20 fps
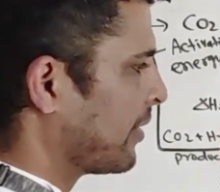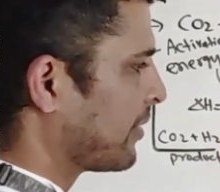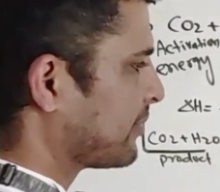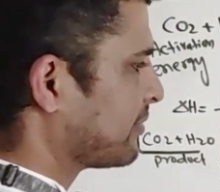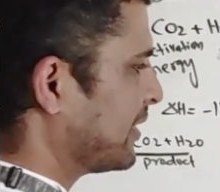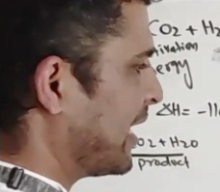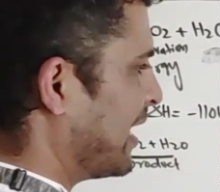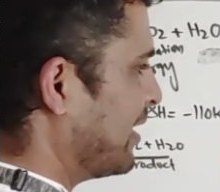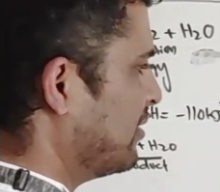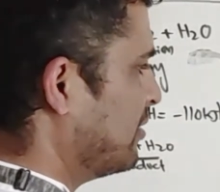
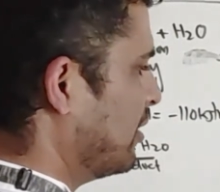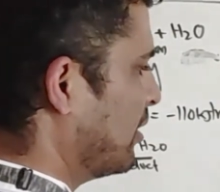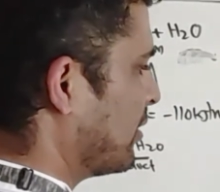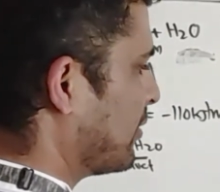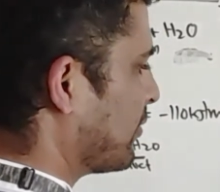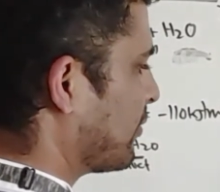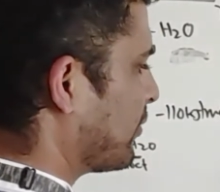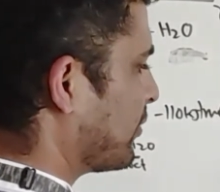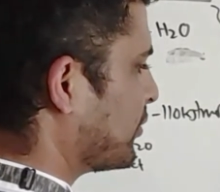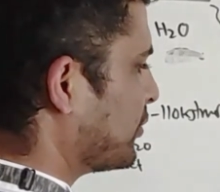Then
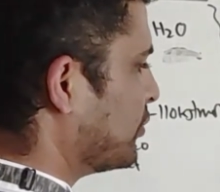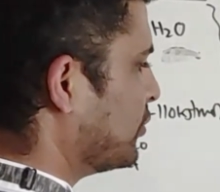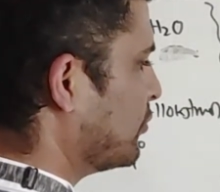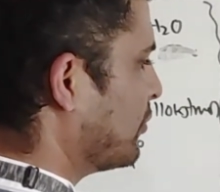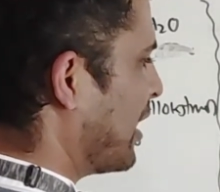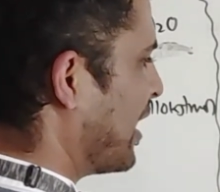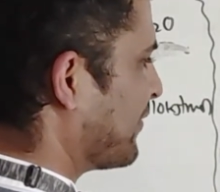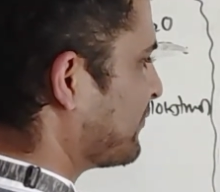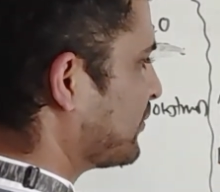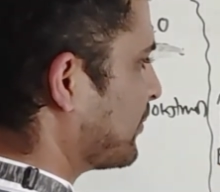you
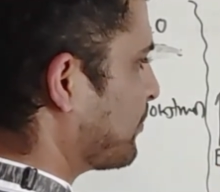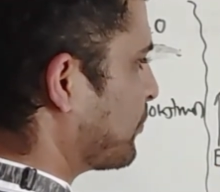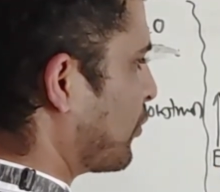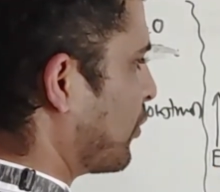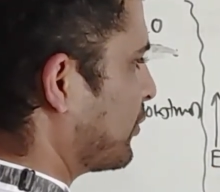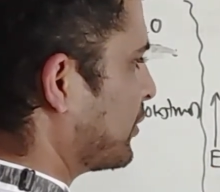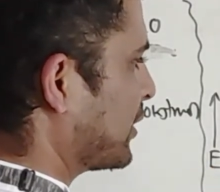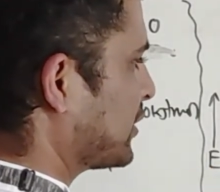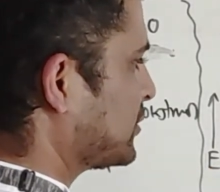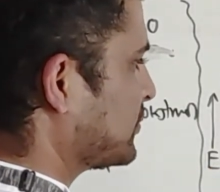have the
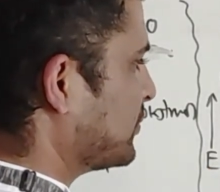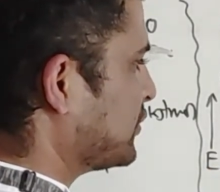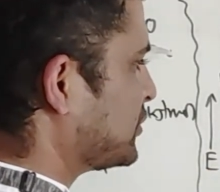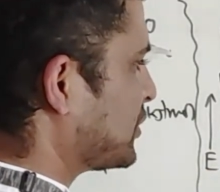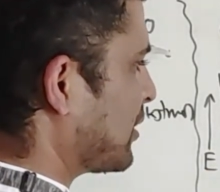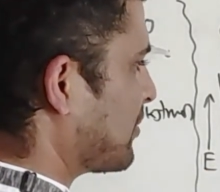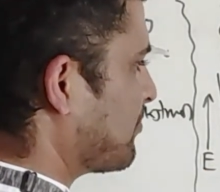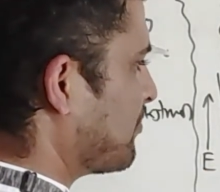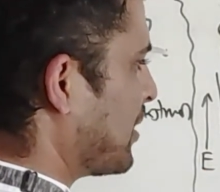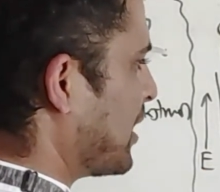products which
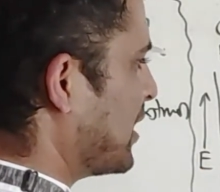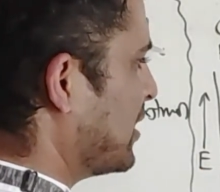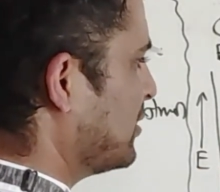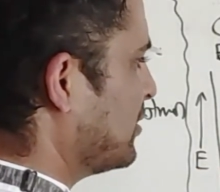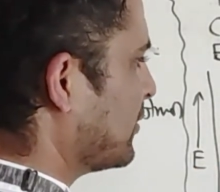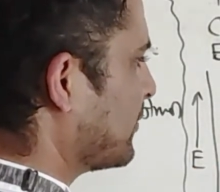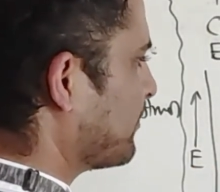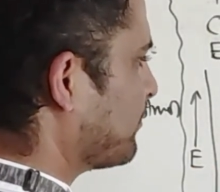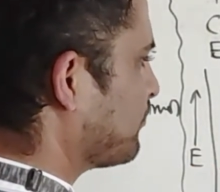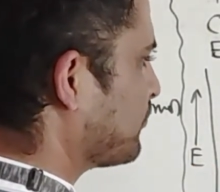are made
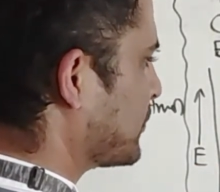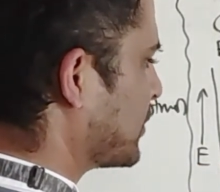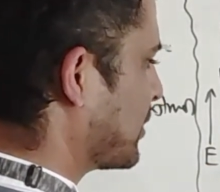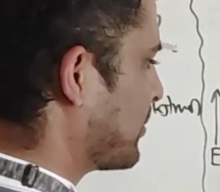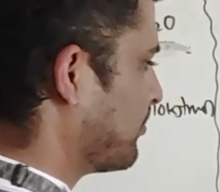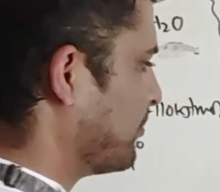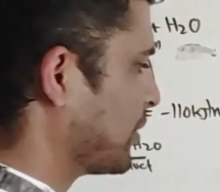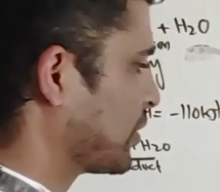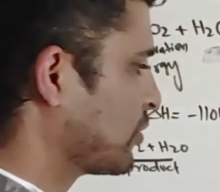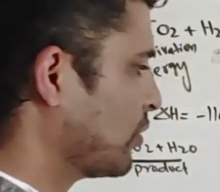
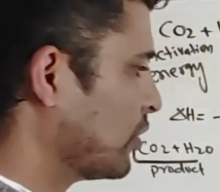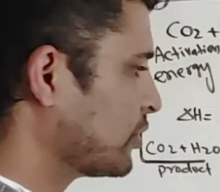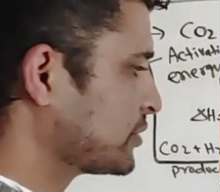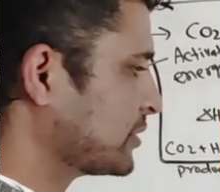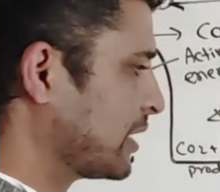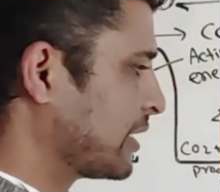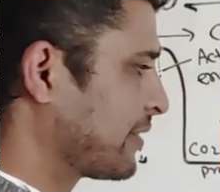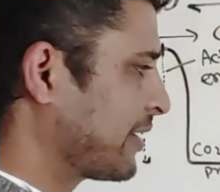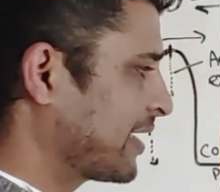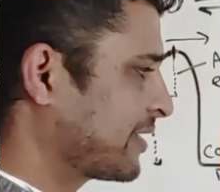because
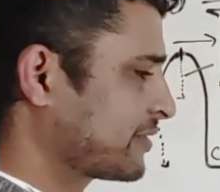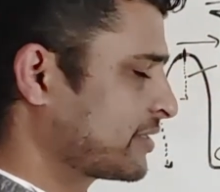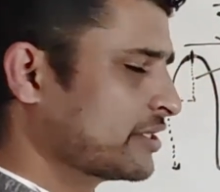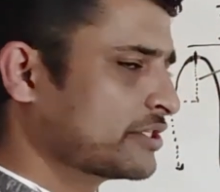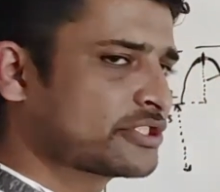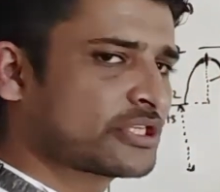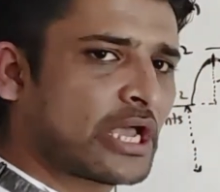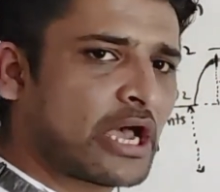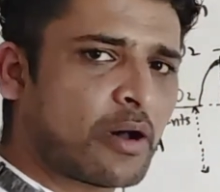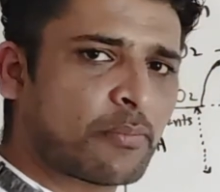
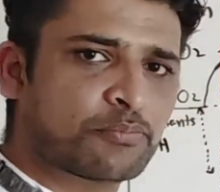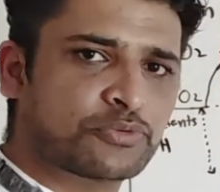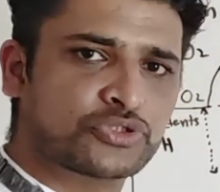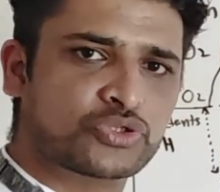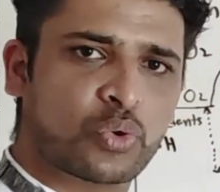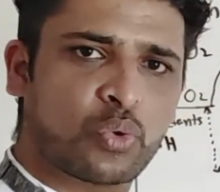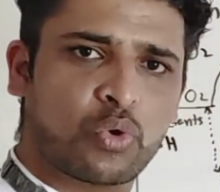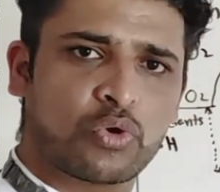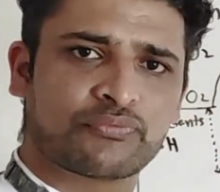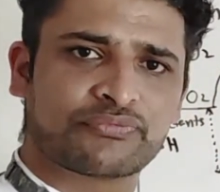reactants
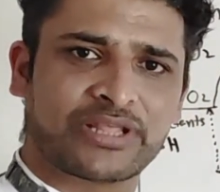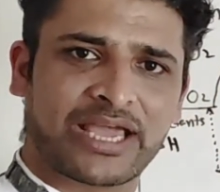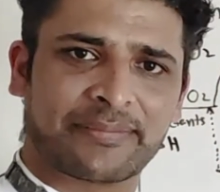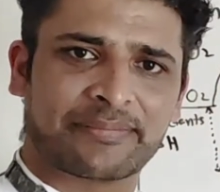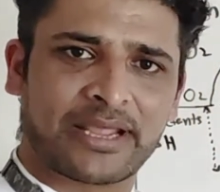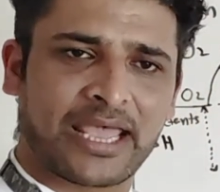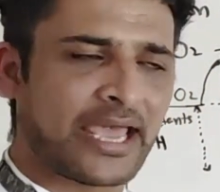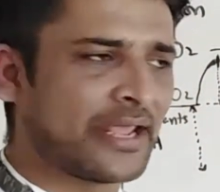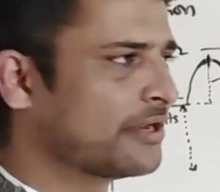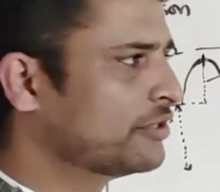absorb that
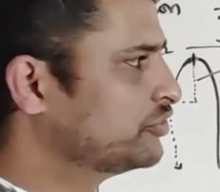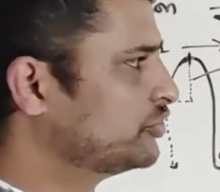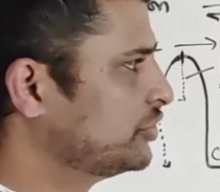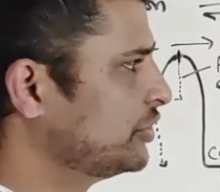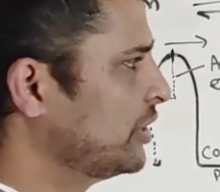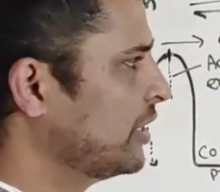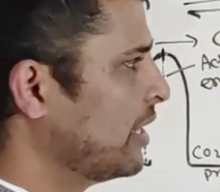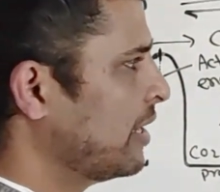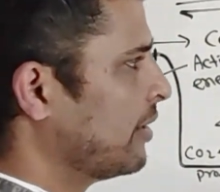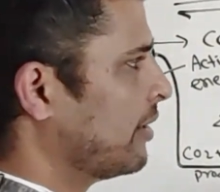
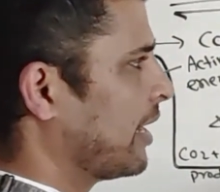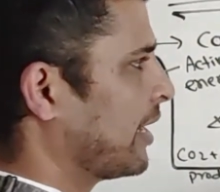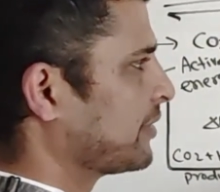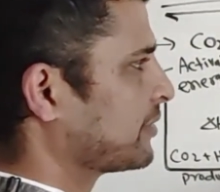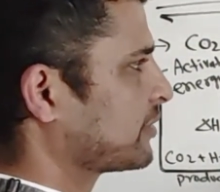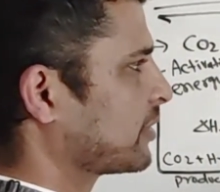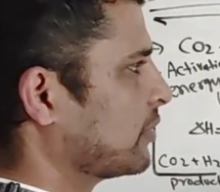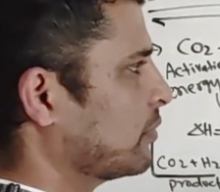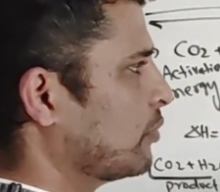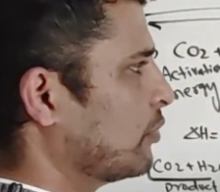energy and
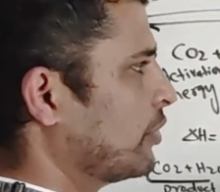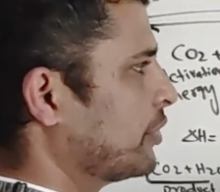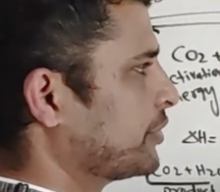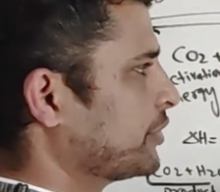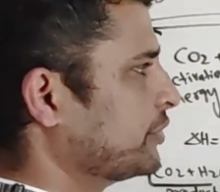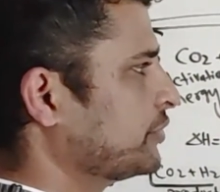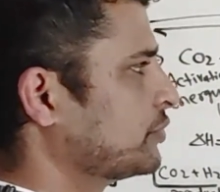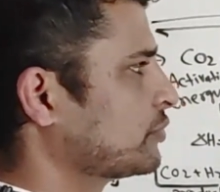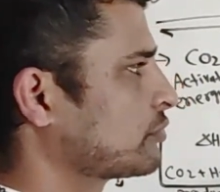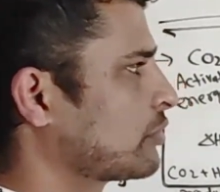convert
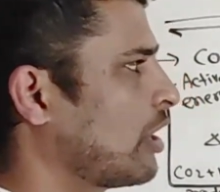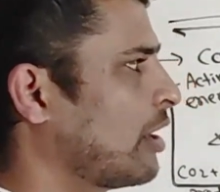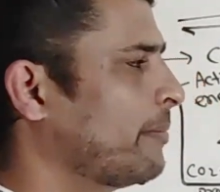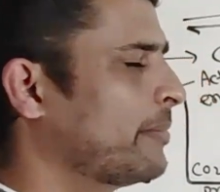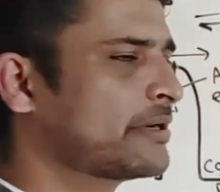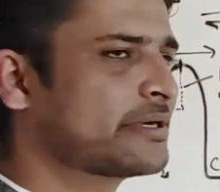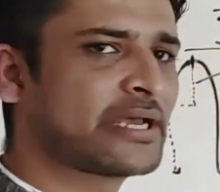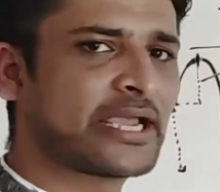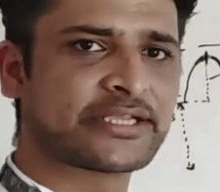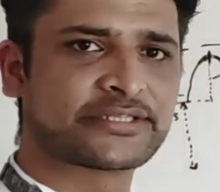into
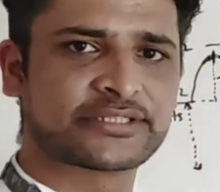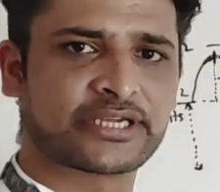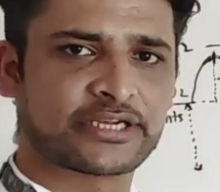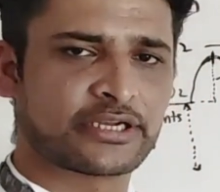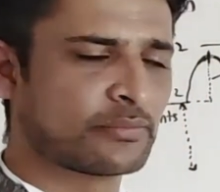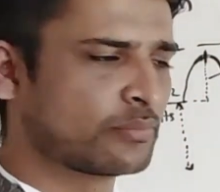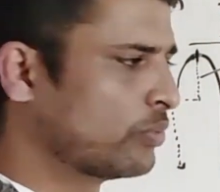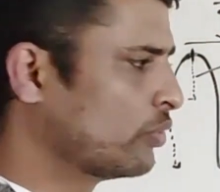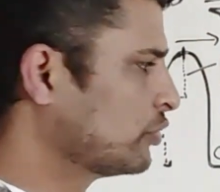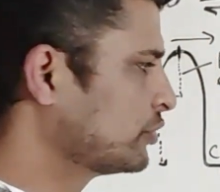carbon dioxide
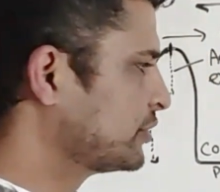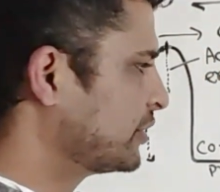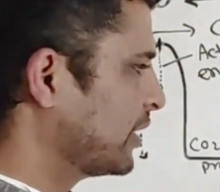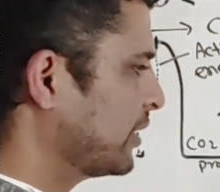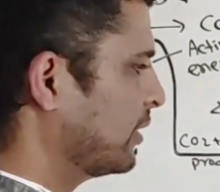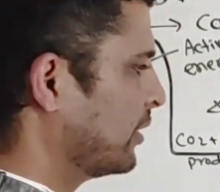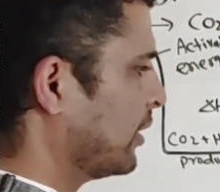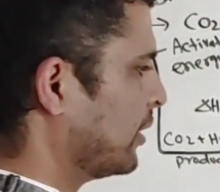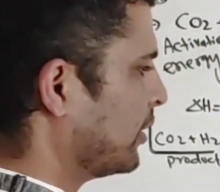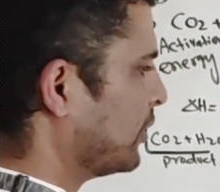and
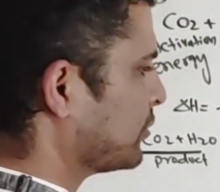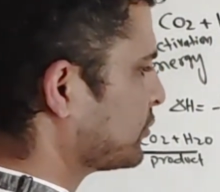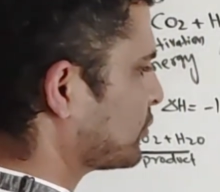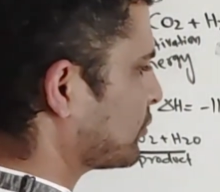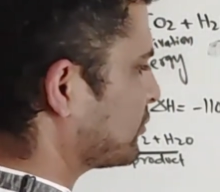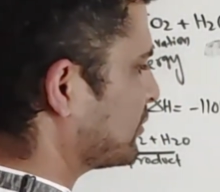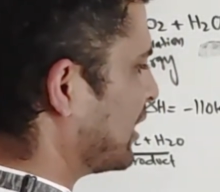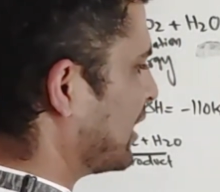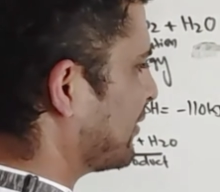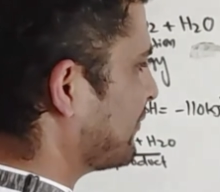water. So
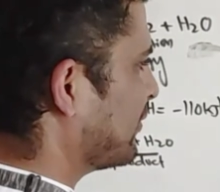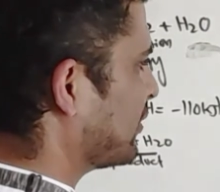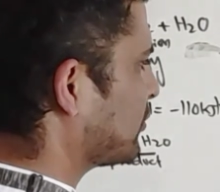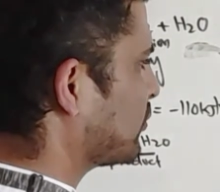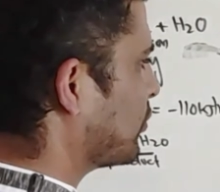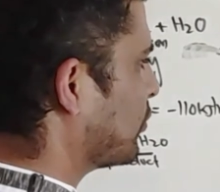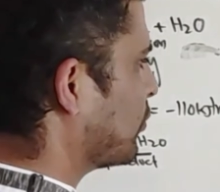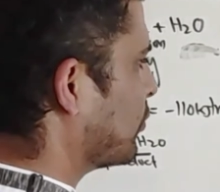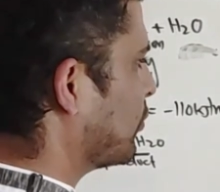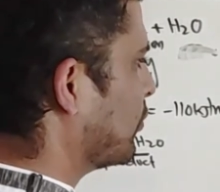that will
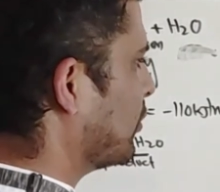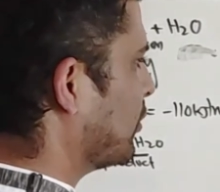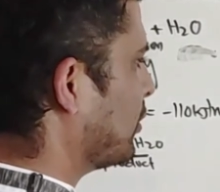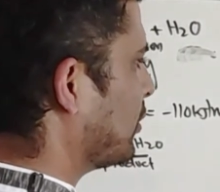go